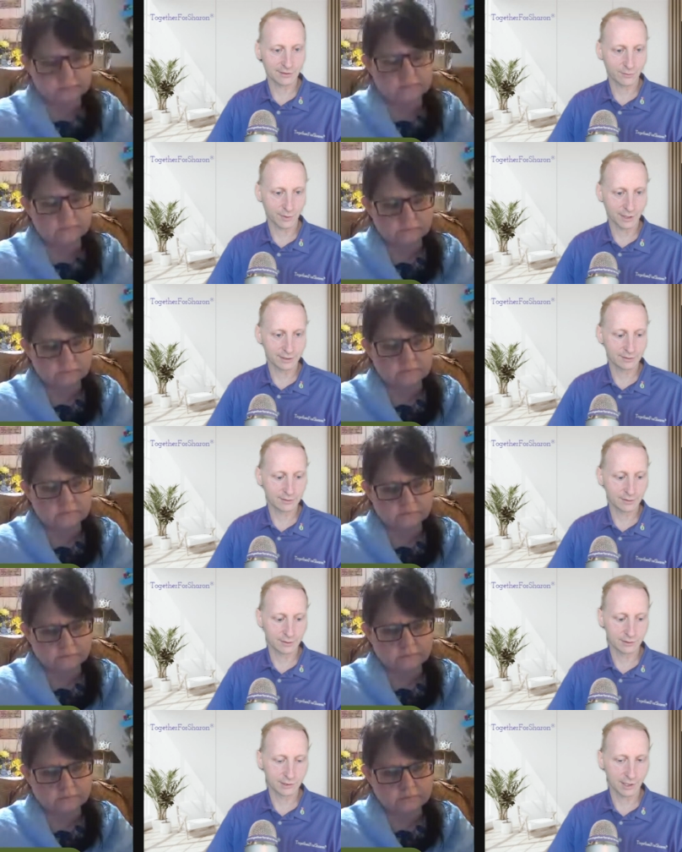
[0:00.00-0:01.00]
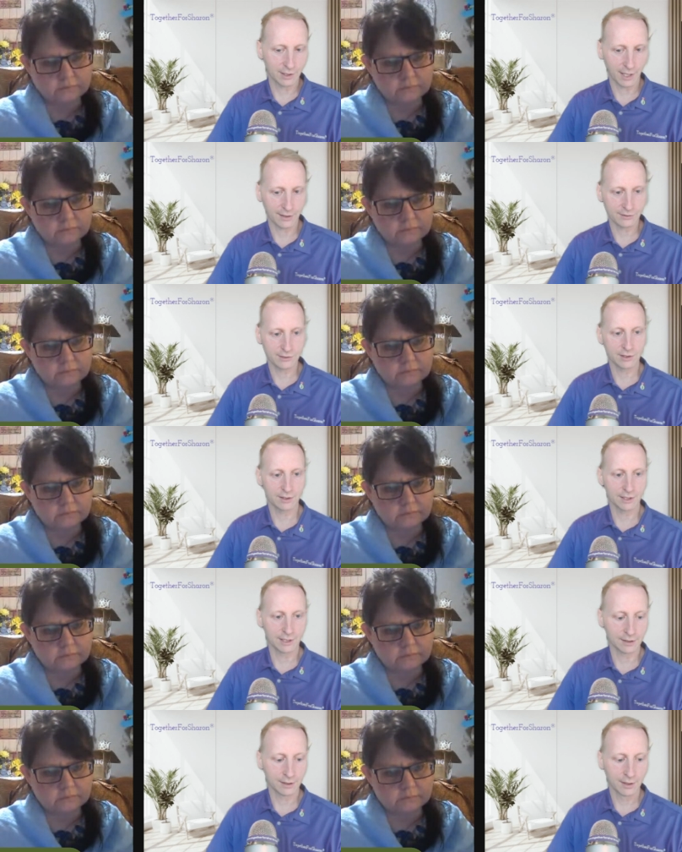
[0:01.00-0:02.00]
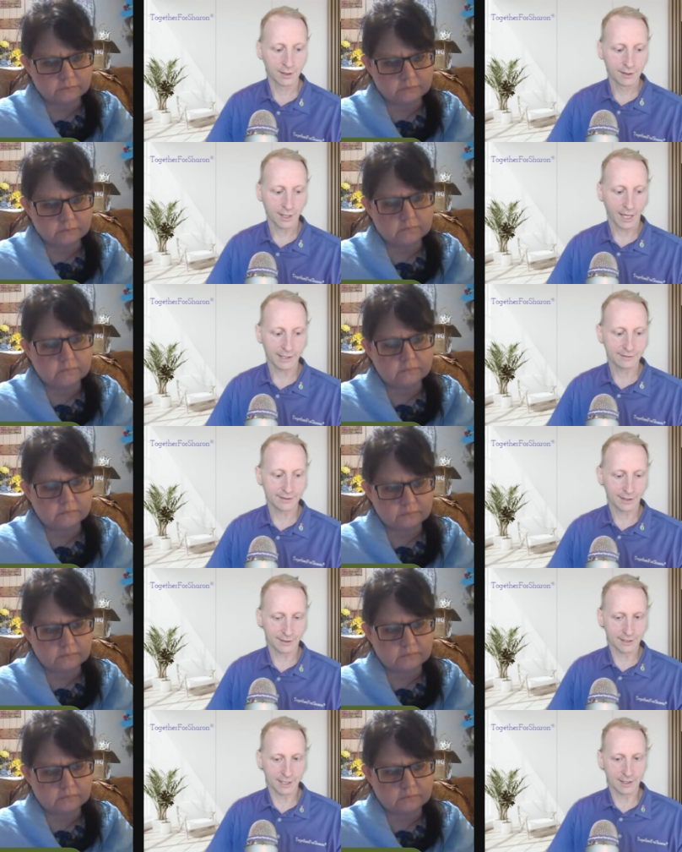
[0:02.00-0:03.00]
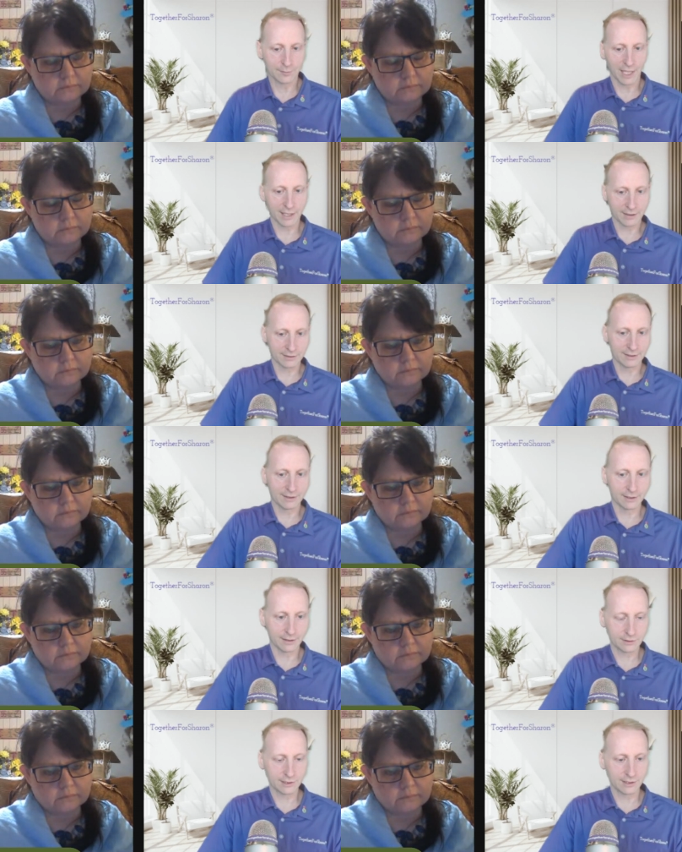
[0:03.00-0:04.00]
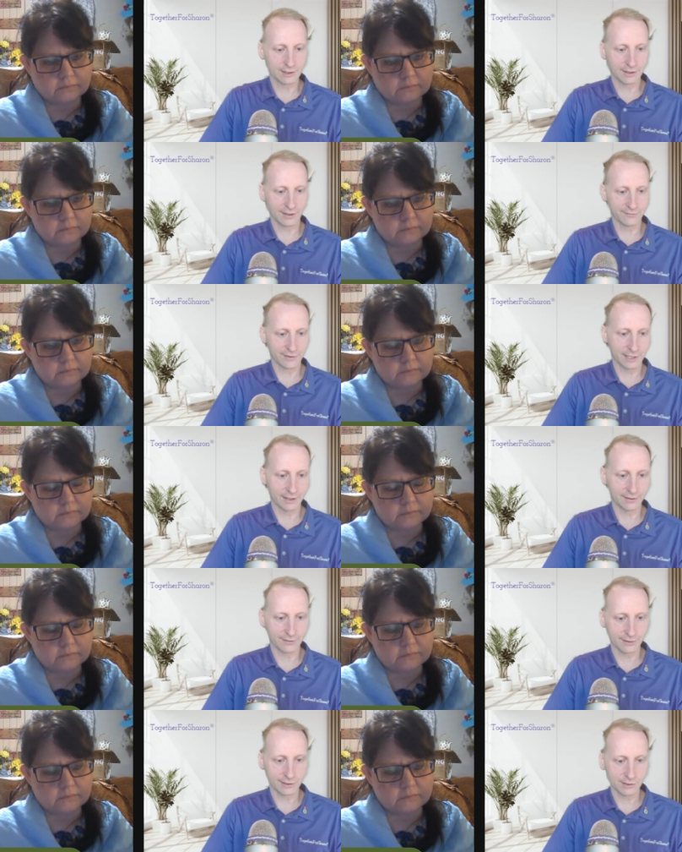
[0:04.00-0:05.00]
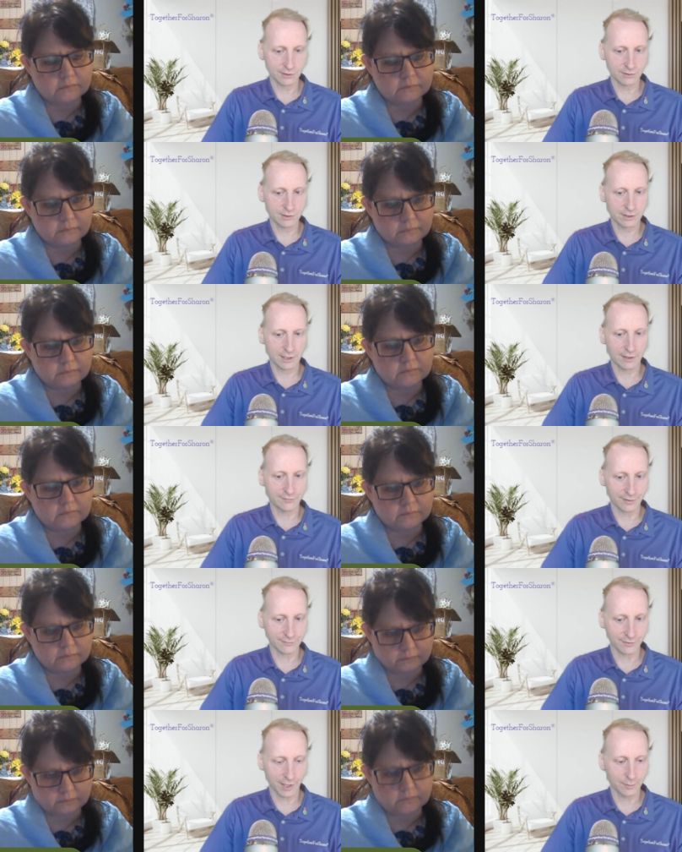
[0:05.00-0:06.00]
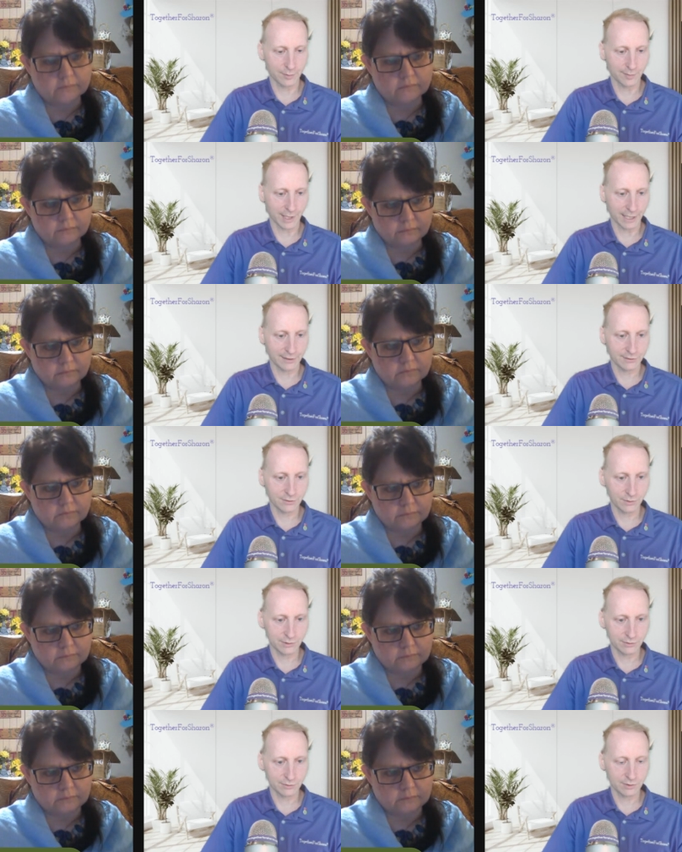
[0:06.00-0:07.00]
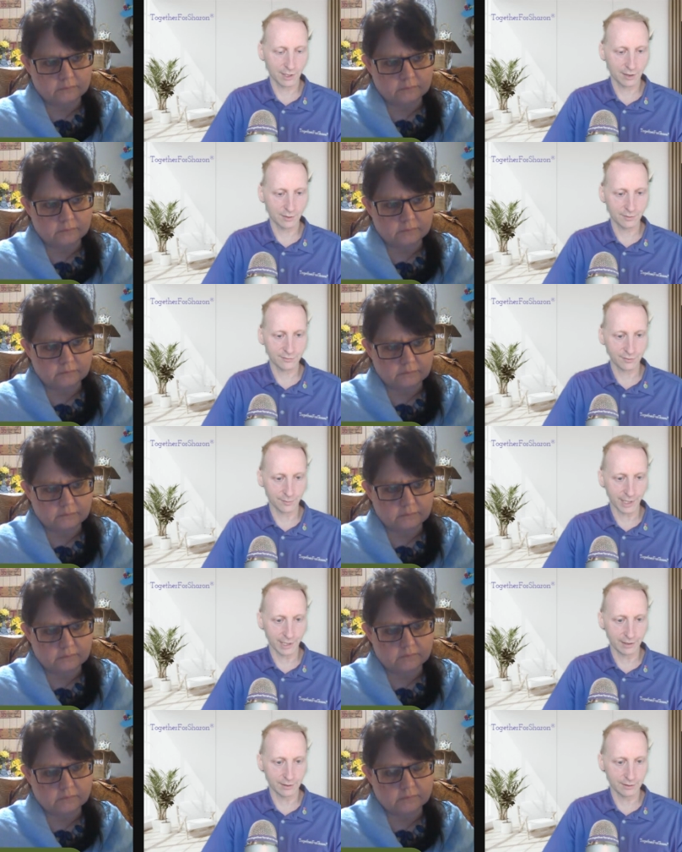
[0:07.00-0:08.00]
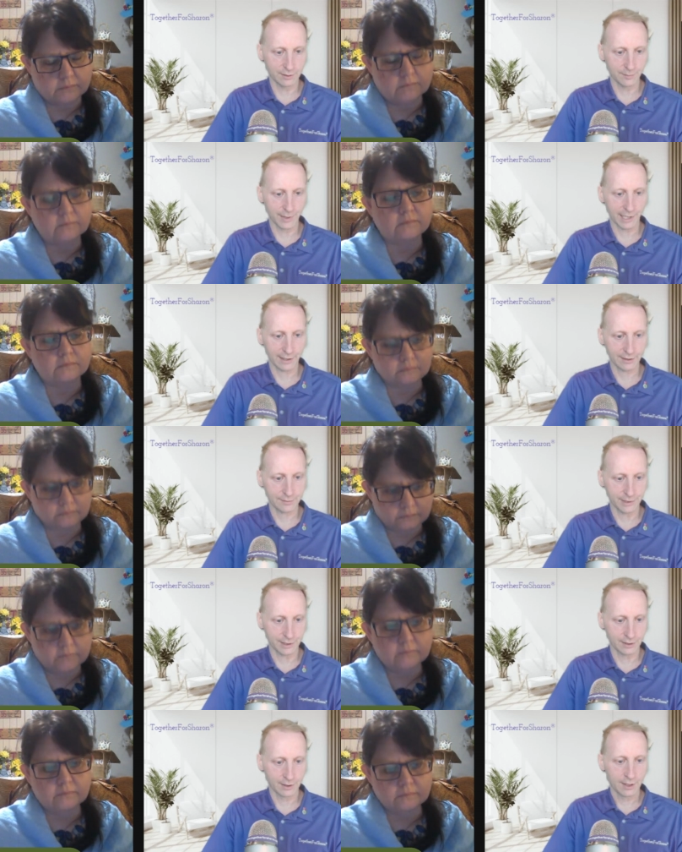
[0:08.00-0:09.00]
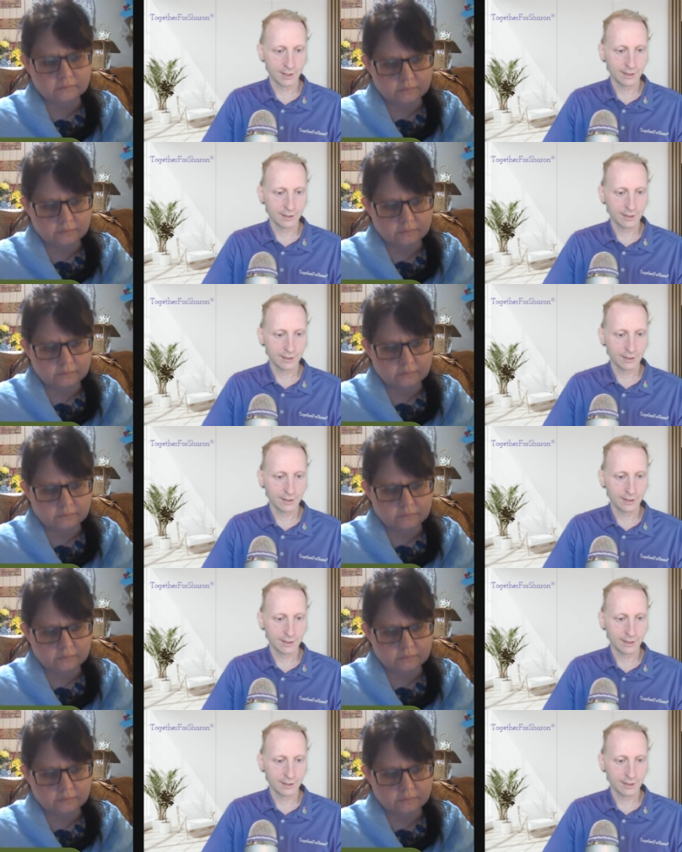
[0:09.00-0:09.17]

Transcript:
Speaker 1: I just want to share our journey and I could tell you again medically that she didn't have any other issues. She did have like fibromyalgia, which was terrible for pain in the back, but